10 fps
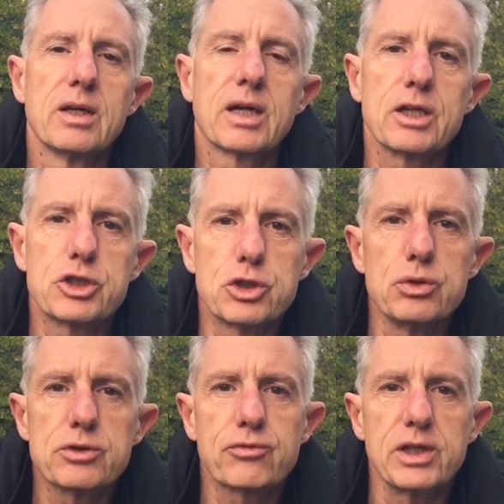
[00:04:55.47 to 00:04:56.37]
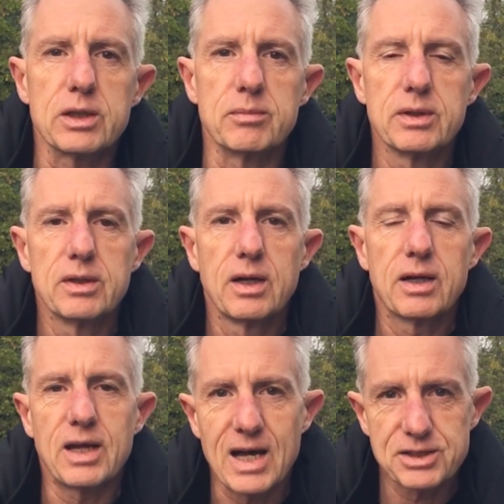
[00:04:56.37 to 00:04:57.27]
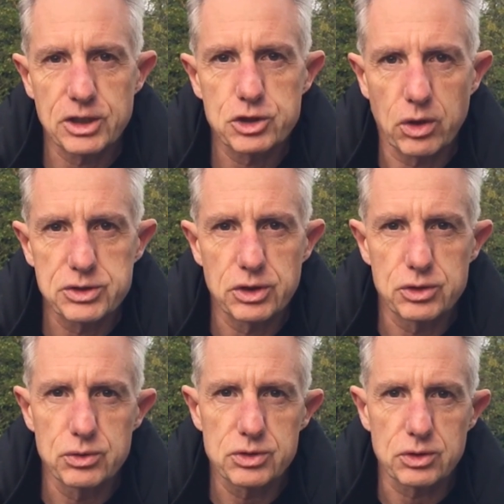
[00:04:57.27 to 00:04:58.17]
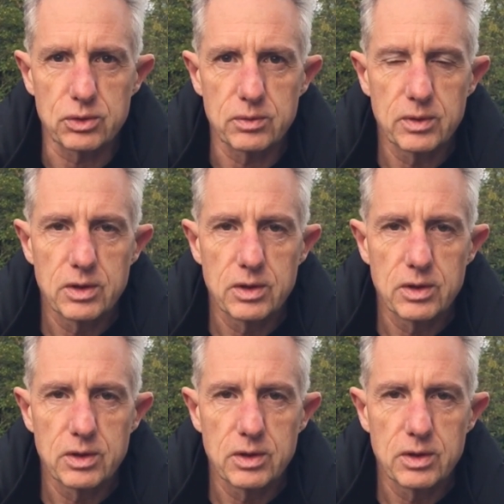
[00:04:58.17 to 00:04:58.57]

can choose freedom and has the choice to do so.